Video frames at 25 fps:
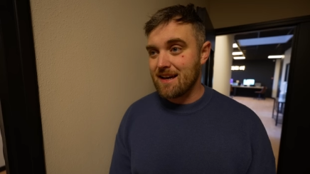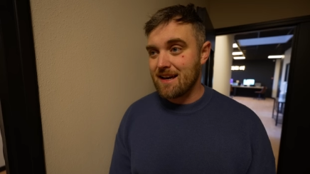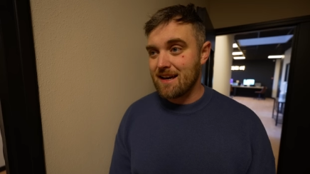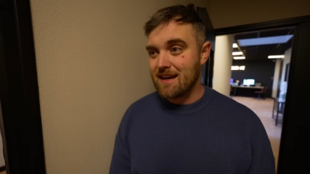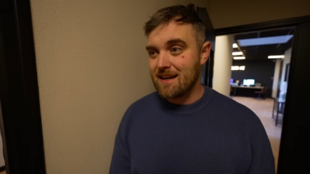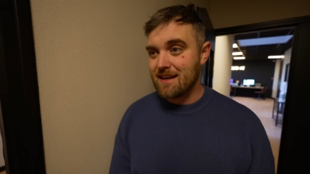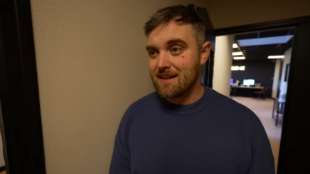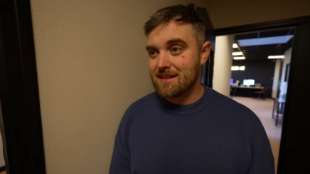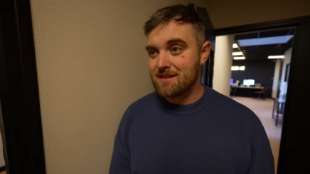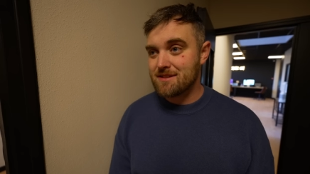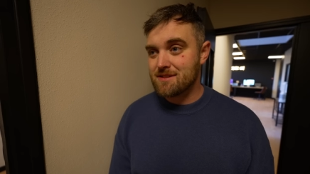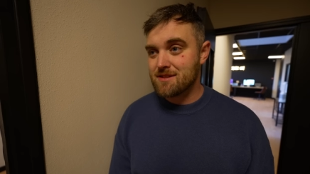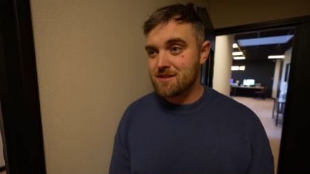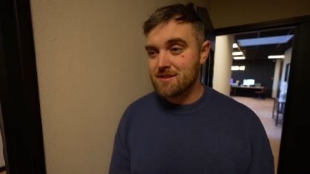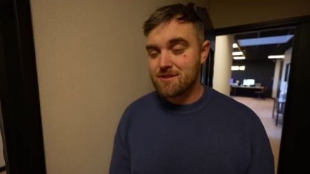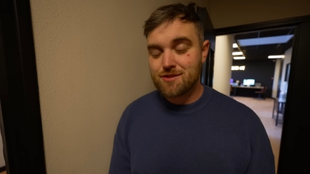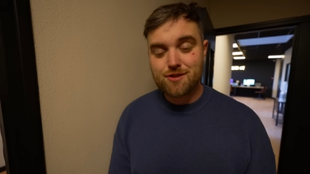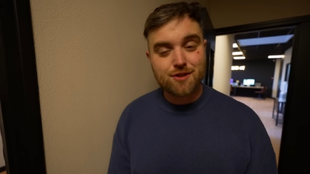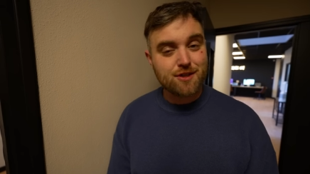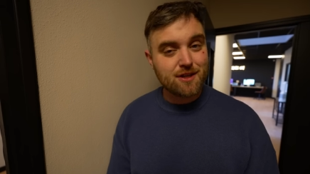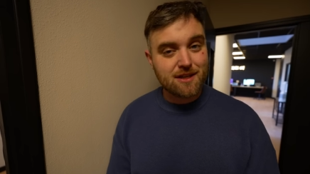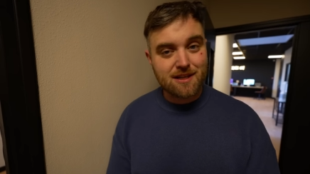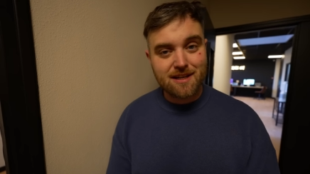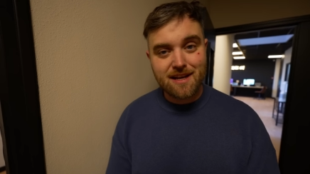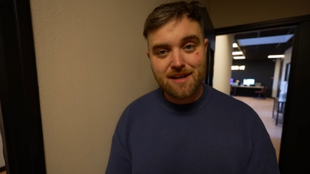and
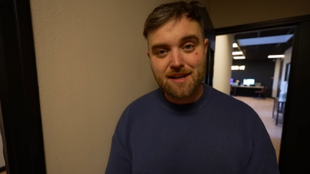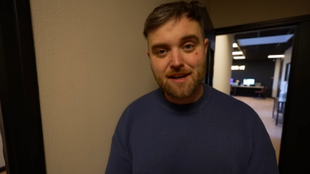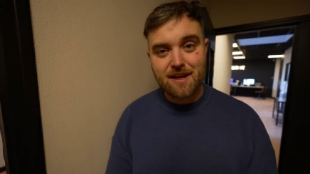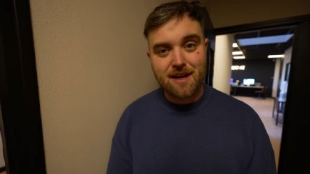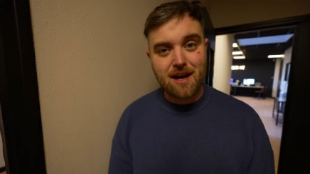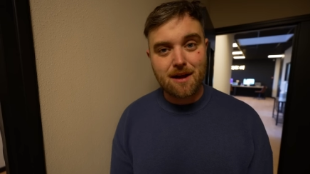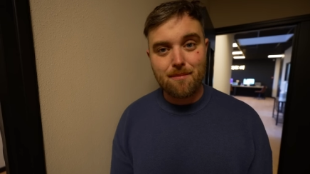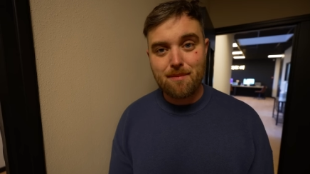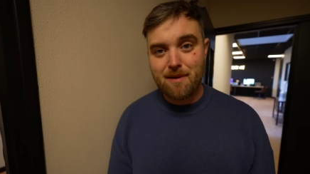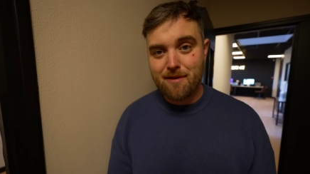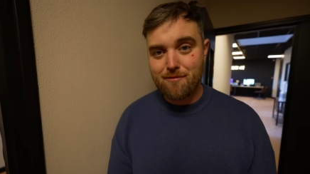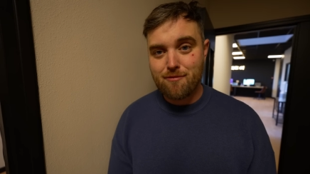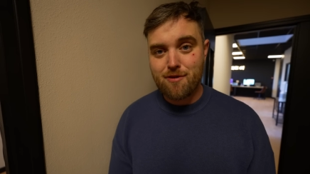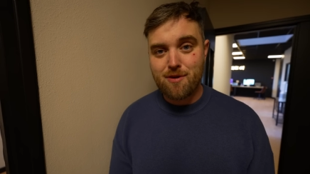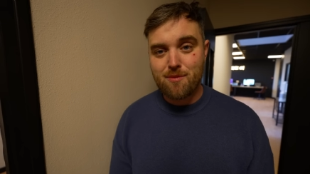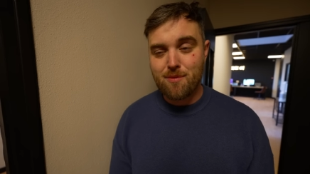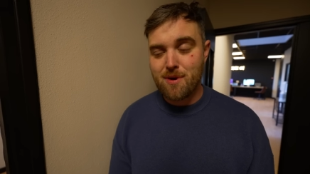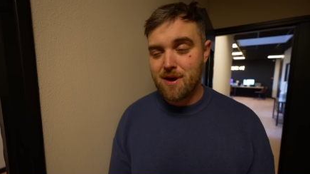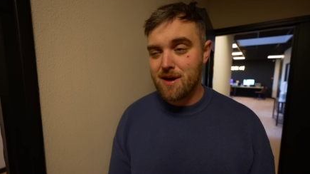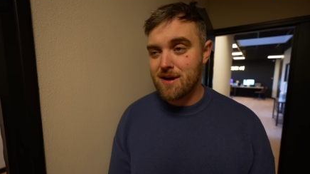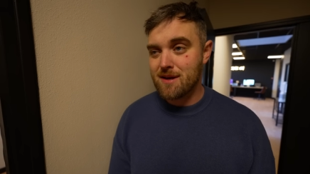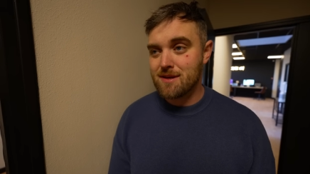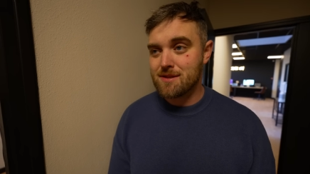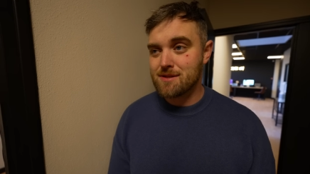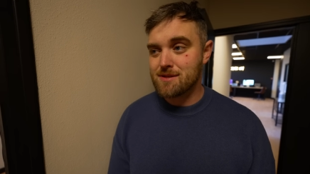just cleaning up everywhere.